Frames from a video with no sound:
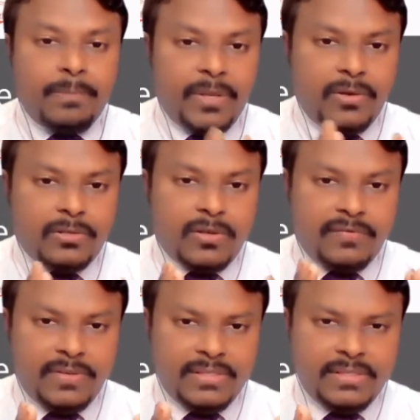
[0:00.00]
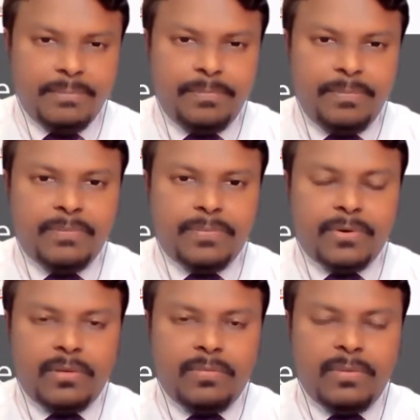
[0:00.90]
because of this simple
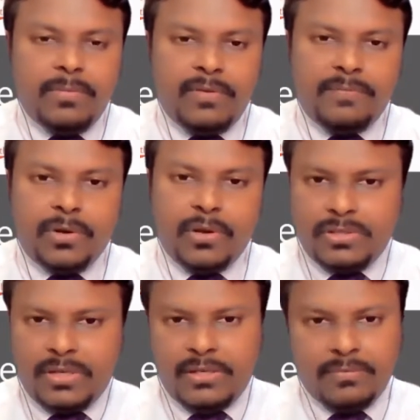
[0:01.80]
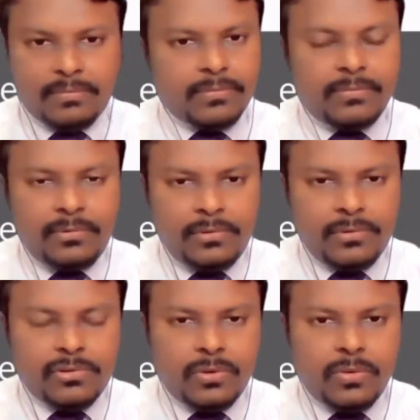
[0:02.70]
problem of prostate.
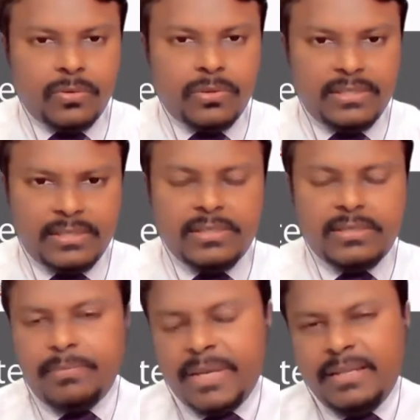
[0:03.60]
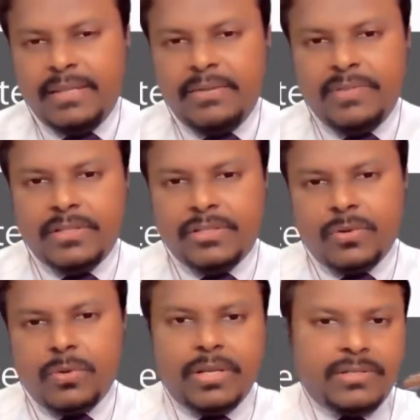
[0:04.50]
So this is main thing with the
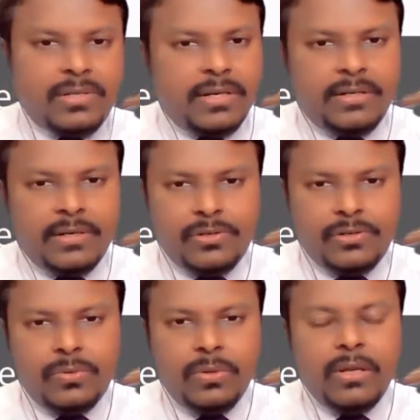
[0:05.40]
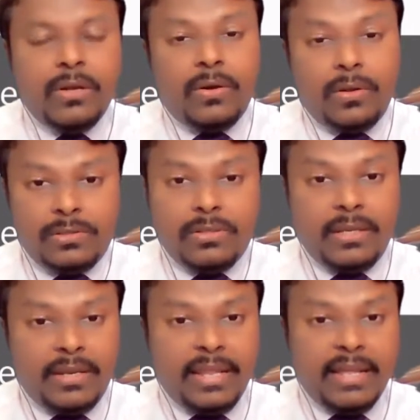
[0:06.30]
storage related issue. Also,
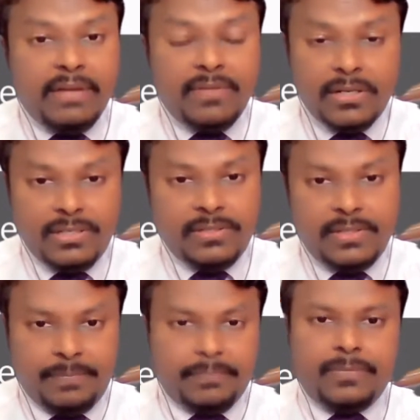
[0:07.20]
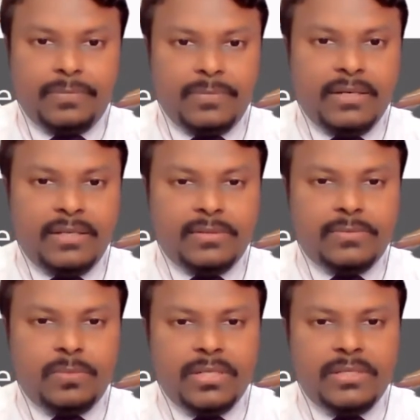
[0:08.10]
they can have urgency. That
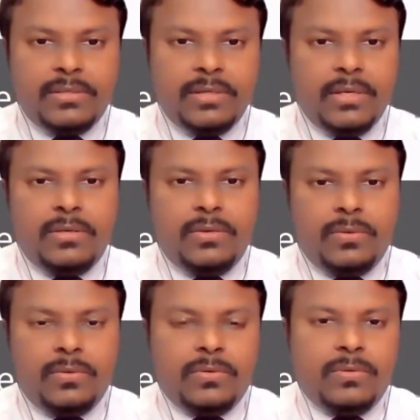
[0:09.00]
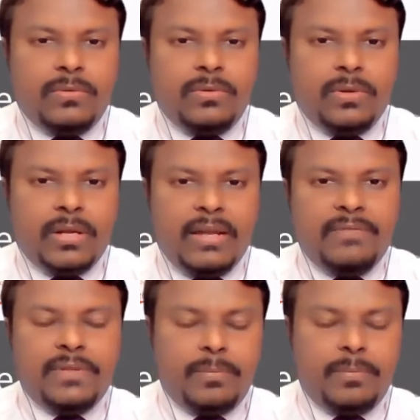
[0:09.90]
is, once you
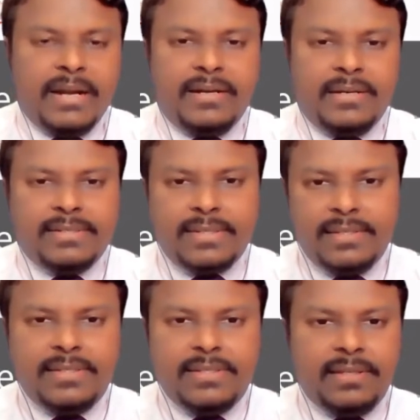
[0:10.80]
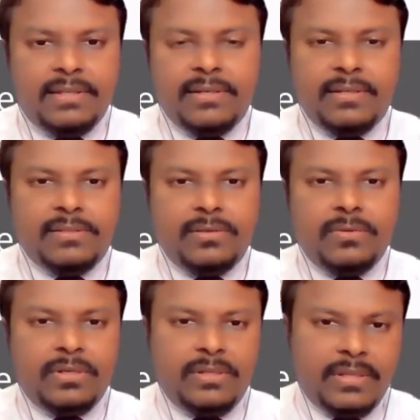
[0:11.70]
have your bladder is sensing that there is
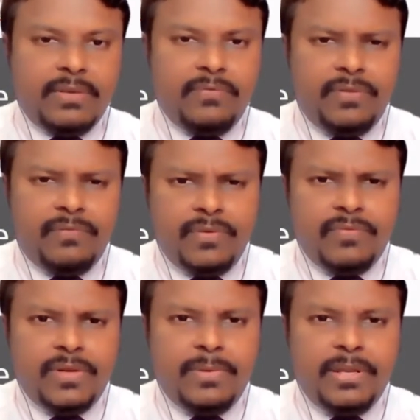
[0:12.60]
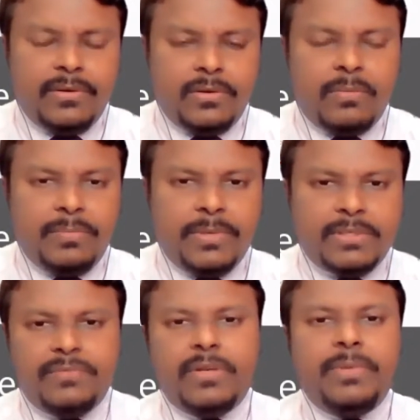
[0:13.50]
urine there, we will be, a normal
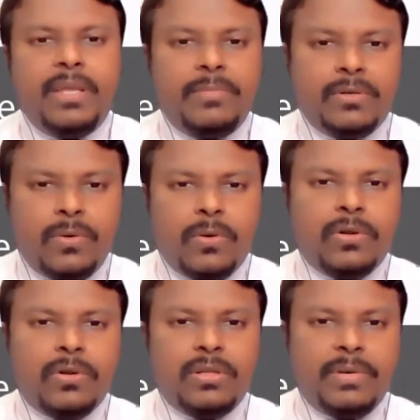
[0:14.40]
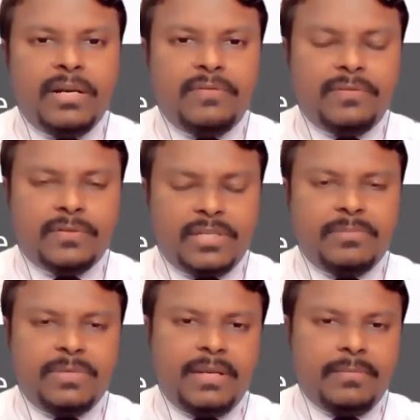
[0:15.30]
person will be able to hold on the bladder for
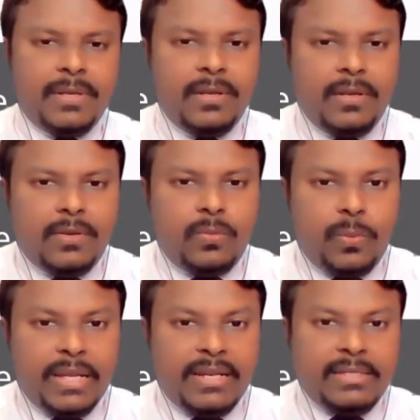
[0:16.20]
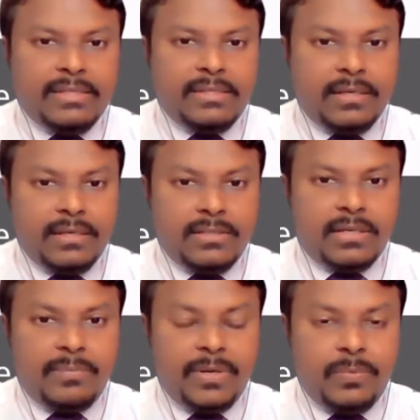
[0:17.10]
some time. Whereas
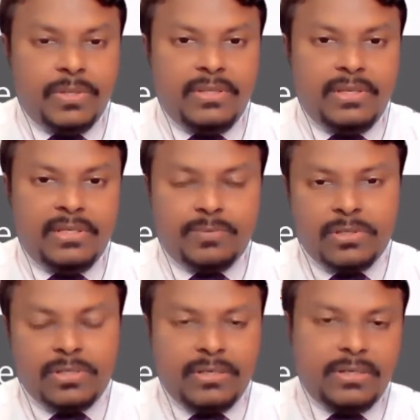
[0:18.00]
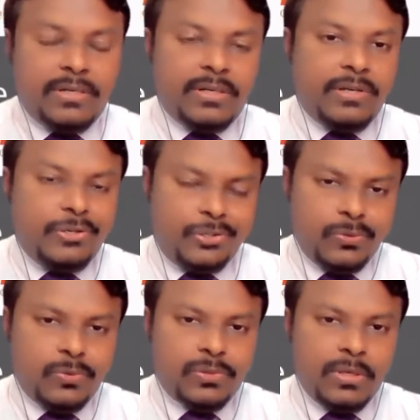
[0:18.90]
gentlemen with these prostate related
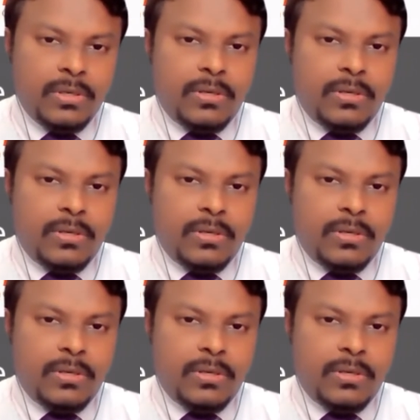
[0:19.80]
issues